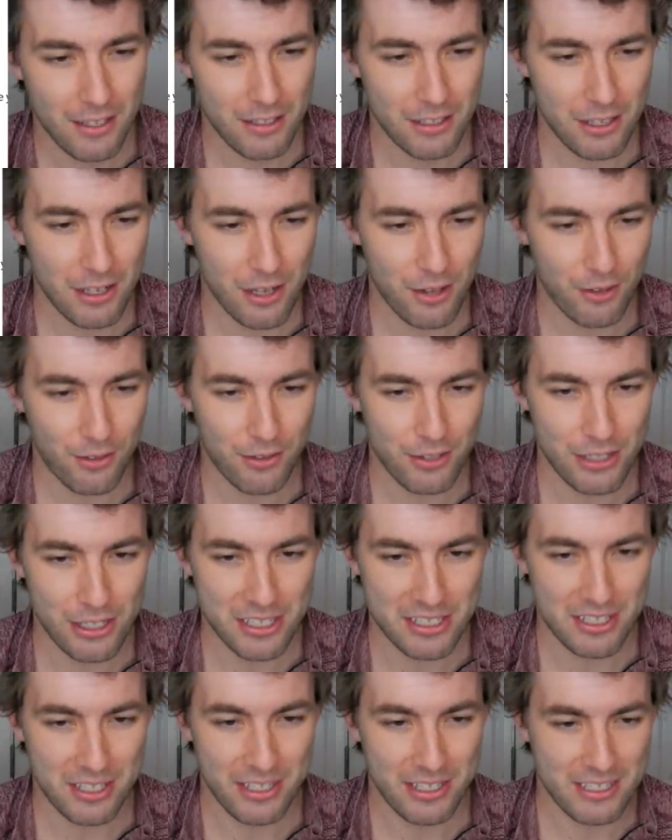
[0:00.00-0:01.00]
you know, you
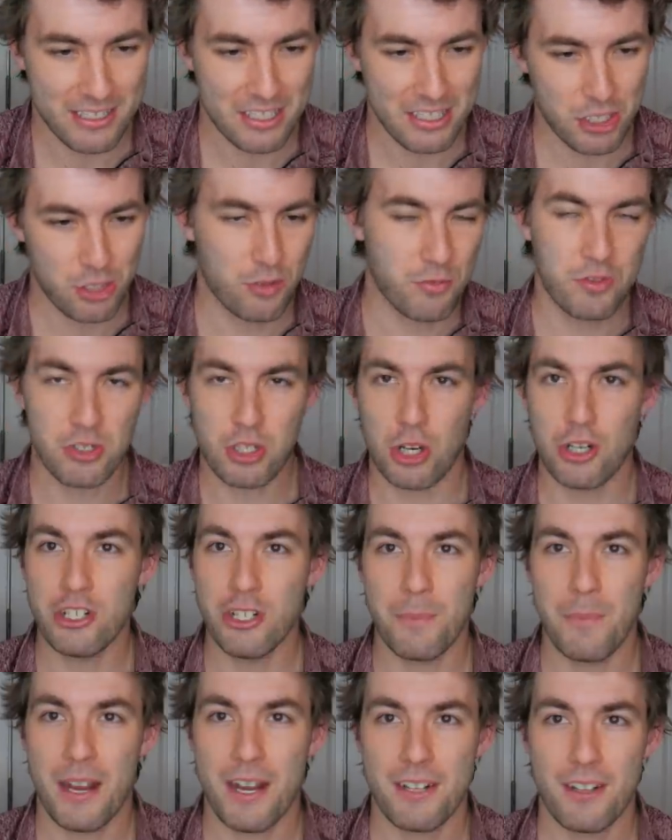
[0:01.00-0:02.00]
get to, like, turn
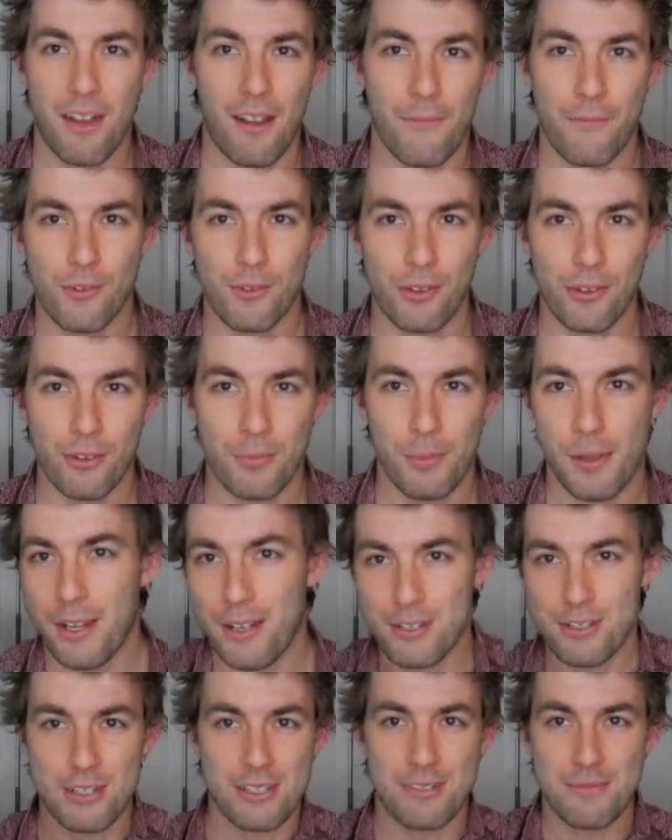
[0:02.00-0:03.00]
your mind off for a little
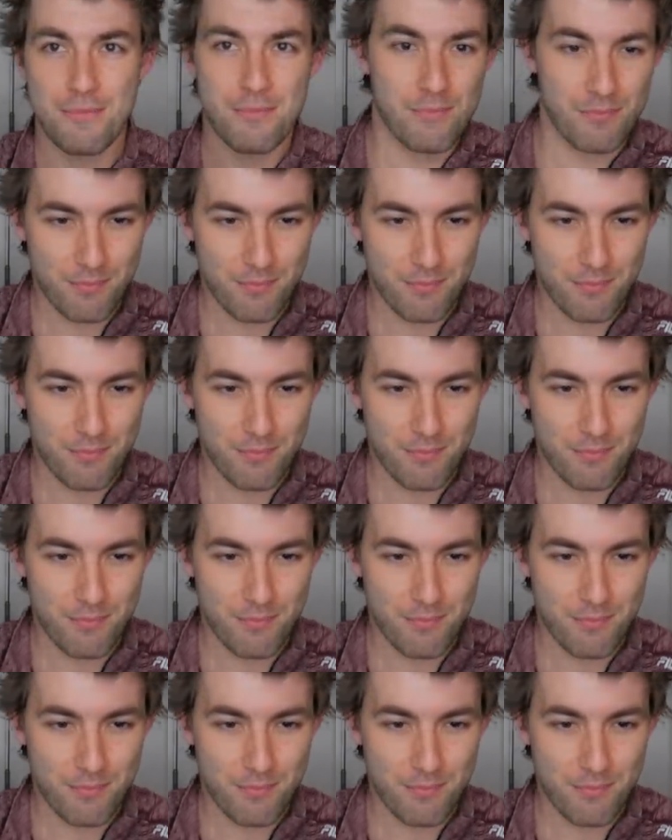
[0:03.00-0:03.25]
bit and just